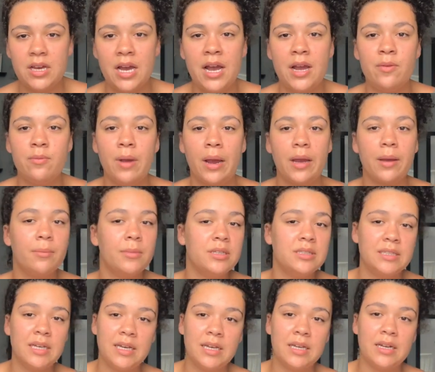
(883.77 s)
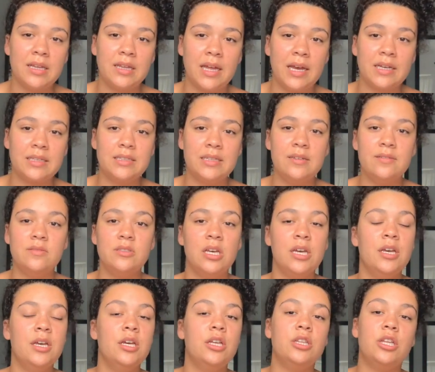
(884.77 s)
I recommend taking electives
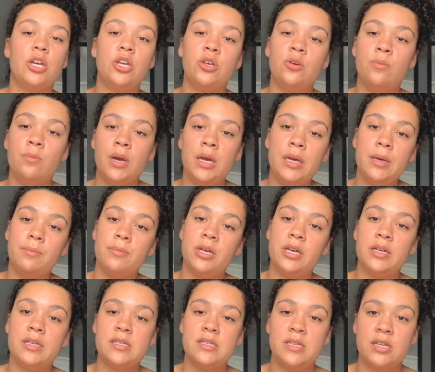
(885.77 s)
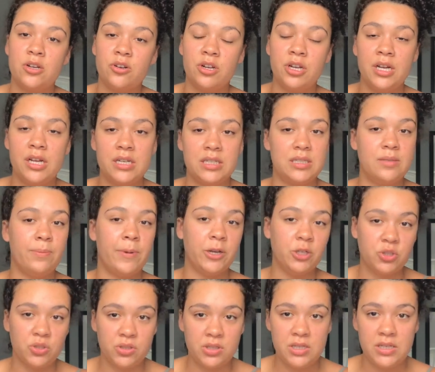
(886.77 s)
that you might be considering as
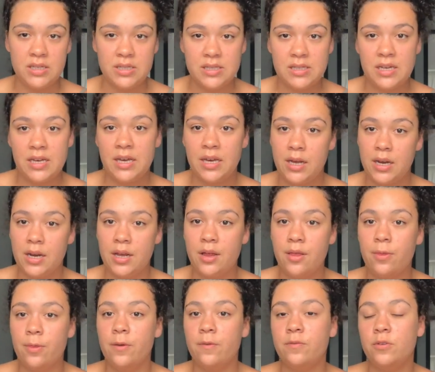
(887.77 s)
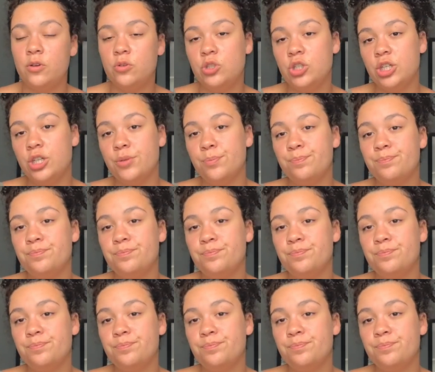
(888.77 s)
specialties in the future.